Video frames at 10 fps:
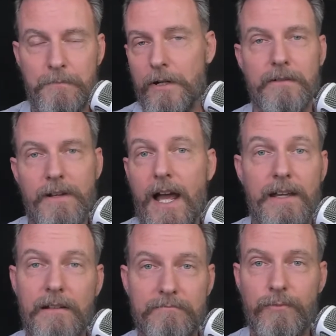per,
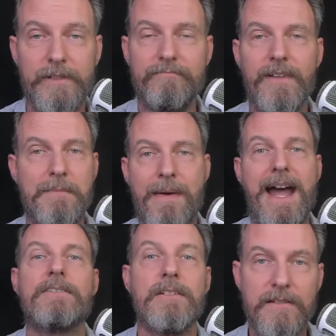I would
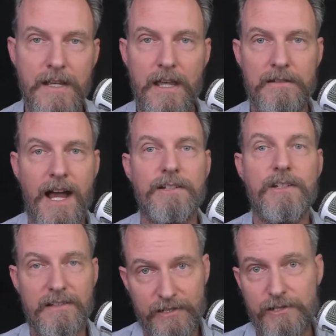imagine, not
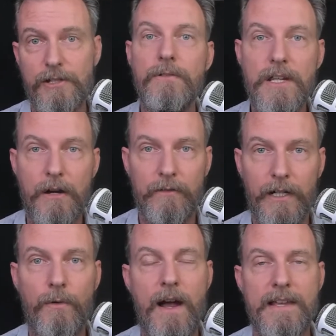just studio
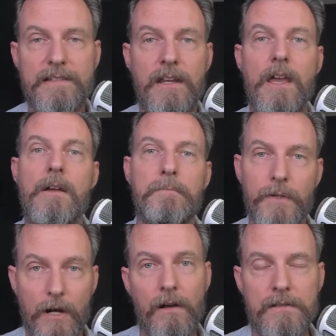request,
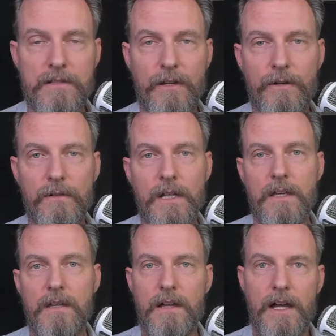but also
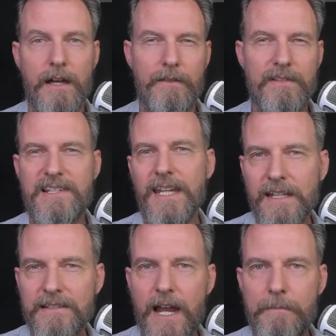
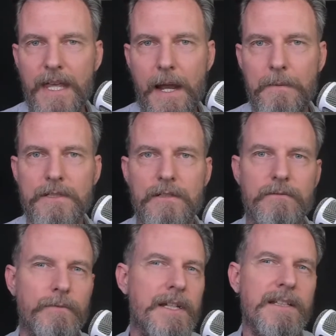scenes not being able to
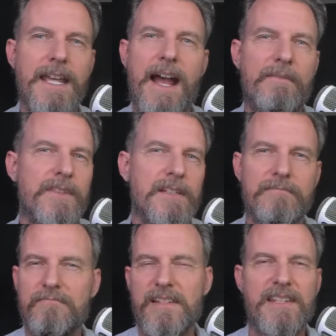really have
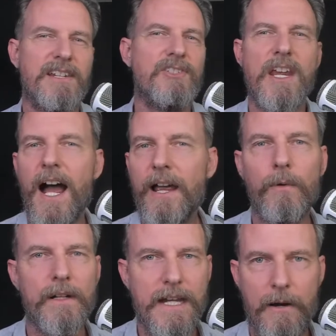the CGI
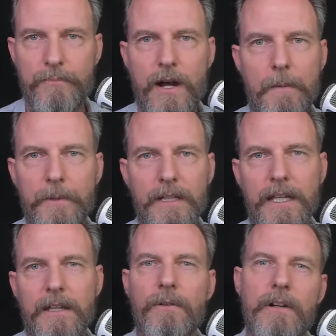worked out
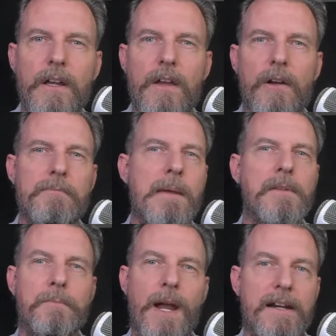properly, or maybe
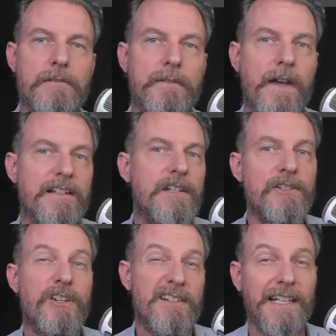the practical effects
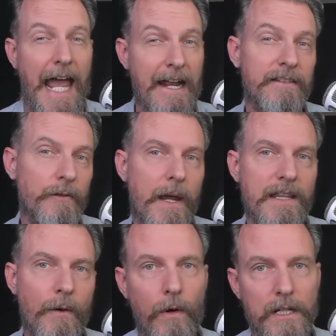didn't just land the way
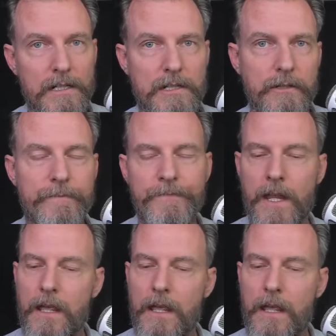they wanted to.